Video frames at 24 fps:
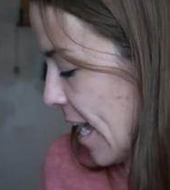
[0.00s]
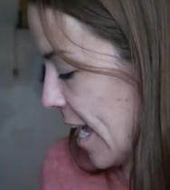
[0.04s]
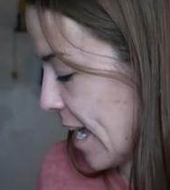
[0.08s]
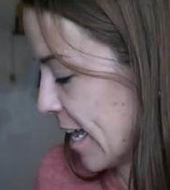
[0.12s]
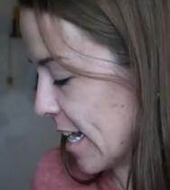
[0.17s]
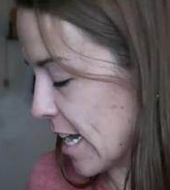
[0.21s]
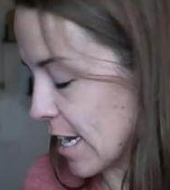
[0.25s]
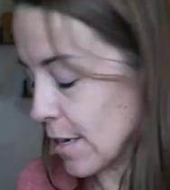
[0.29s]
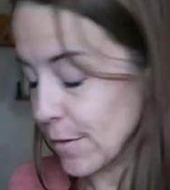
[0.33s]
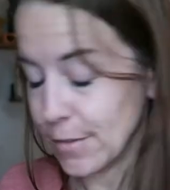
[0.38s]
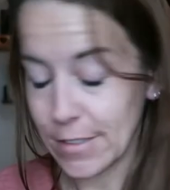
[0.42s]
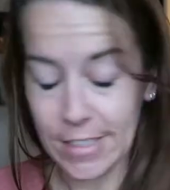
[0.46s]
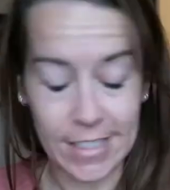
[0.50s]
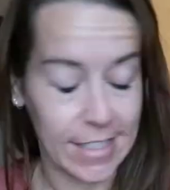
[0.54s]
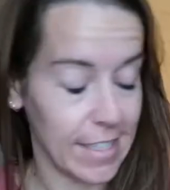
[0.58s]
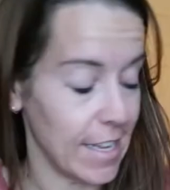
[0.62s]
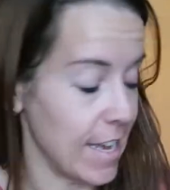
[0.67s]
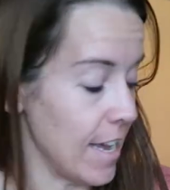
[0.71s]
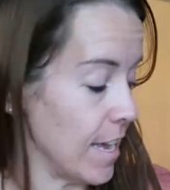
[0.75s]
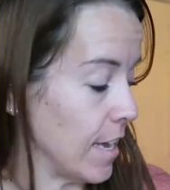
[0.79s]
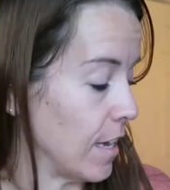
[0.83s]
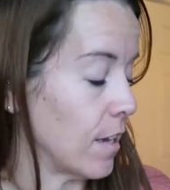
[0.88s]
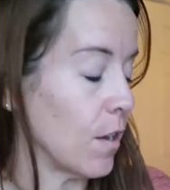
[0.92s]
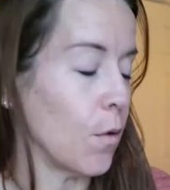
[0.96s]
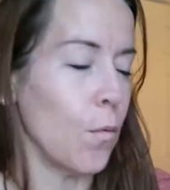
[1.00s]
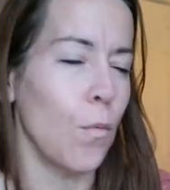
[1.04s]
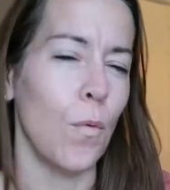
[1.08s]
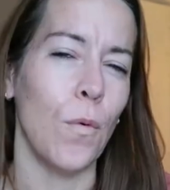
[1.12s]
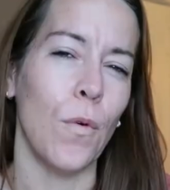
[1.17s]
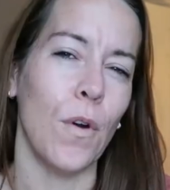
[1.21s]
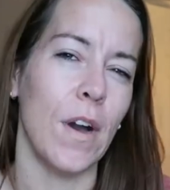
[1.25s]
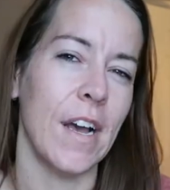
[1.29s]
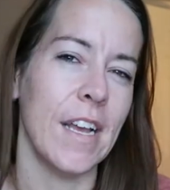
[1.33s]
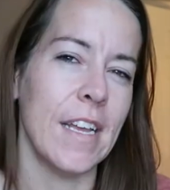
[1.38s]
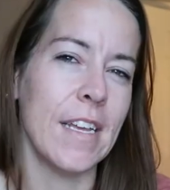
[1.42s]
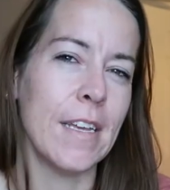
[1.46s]
And I was like,
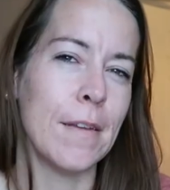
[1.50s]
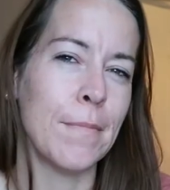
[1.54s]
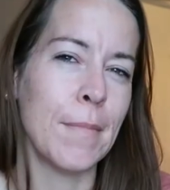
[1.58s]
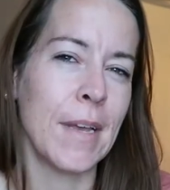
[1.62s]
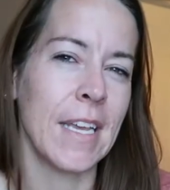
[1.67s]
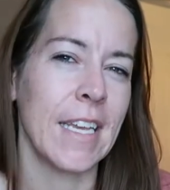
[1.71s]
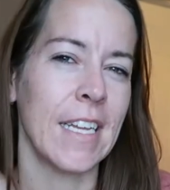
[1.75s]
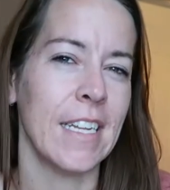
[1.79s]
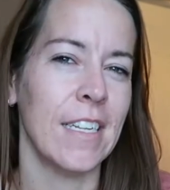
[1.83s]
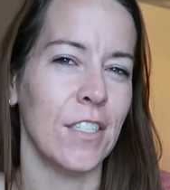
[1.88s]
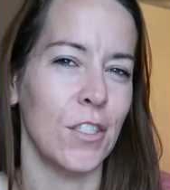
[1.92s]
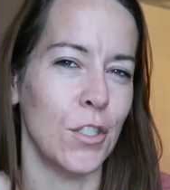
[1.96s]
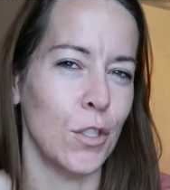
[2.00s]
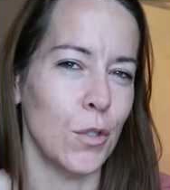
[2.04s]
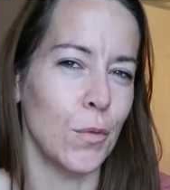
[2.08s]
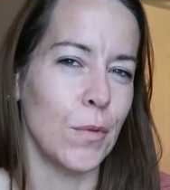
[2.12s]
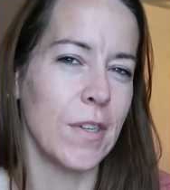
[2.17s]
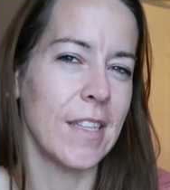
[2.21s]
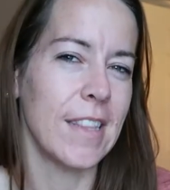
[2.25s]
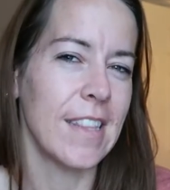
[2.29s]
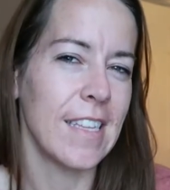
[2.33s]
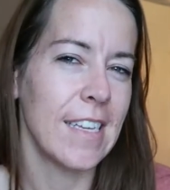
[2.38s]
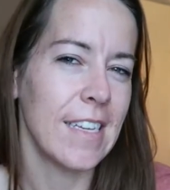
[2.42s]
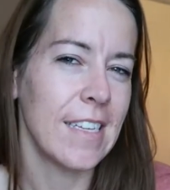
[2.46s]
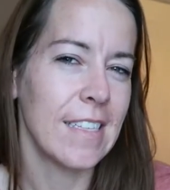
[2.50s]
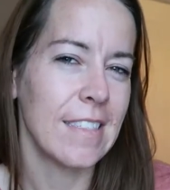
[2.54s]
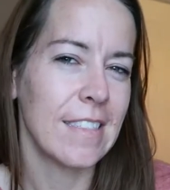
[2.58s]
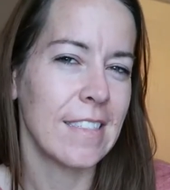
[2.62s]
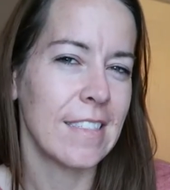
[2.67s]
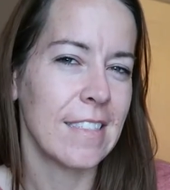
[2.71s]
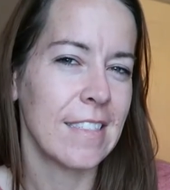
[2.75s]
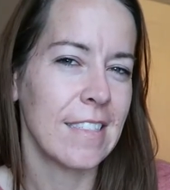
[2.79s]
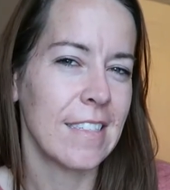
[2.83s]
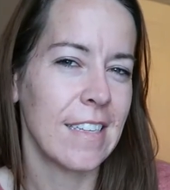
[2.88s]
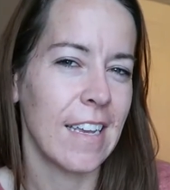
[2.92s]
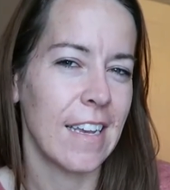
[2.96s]
what am I gonna do with
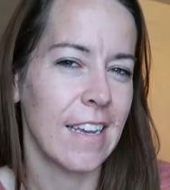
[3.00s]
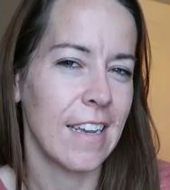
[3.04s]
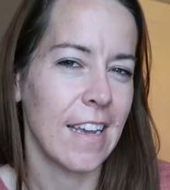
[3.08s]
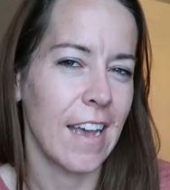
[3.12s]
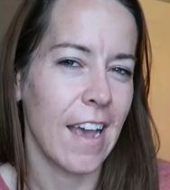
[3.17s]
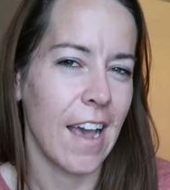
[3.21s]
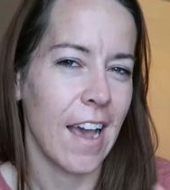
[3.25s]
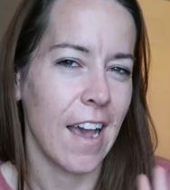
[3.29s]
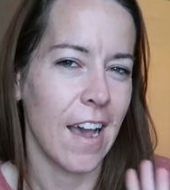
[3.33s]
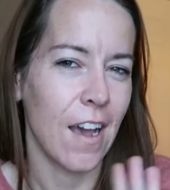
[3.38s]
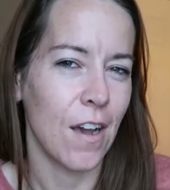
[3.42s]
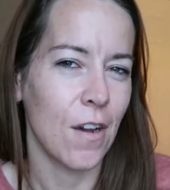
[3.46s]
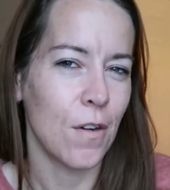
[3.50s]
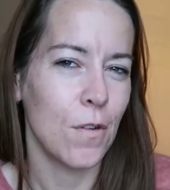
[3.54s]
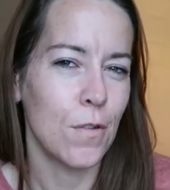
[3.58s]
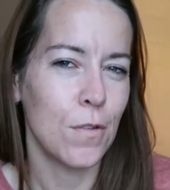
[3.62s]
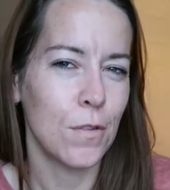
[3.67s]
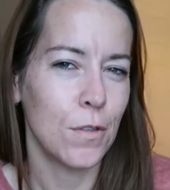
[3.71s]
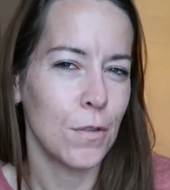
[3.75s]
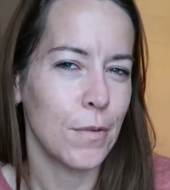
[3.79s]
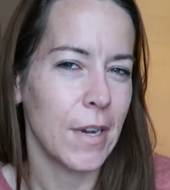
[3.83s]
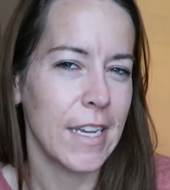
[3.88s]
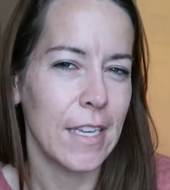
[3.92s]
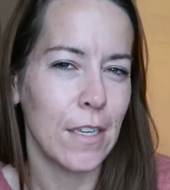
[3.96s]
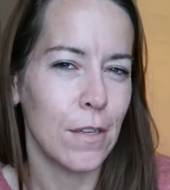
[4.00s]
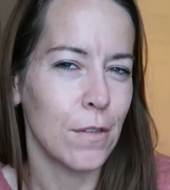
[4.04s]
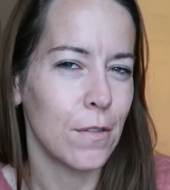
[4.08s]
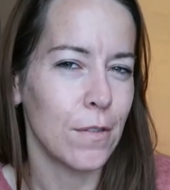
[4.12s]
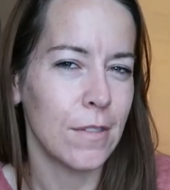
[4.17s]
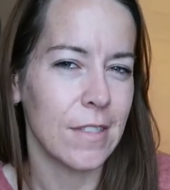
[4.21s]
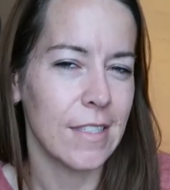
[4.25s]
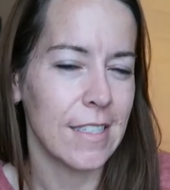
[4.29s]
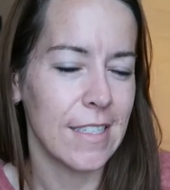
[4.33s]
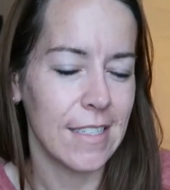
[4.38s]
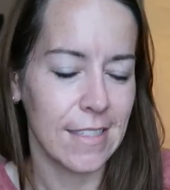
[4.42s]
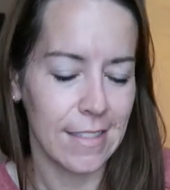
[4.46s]
this? How do I
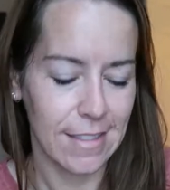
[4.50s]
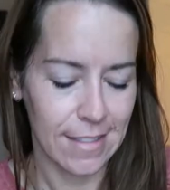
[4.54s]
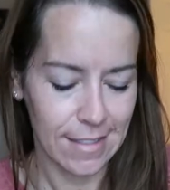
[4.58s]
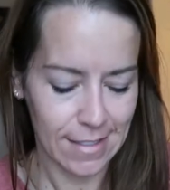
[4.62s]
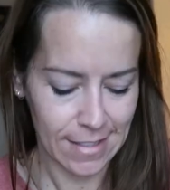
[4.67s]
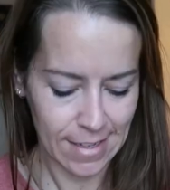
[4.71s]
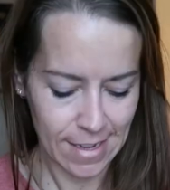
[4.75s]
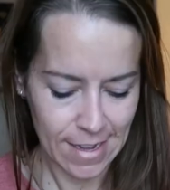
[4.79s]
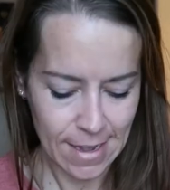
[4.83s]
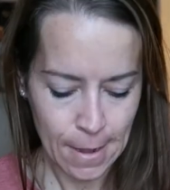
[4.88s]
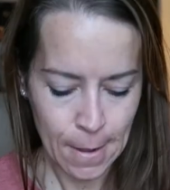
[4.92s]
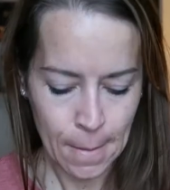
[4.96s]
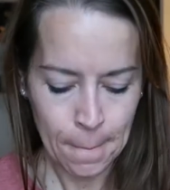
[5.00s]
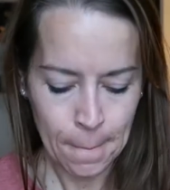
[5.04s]
use this?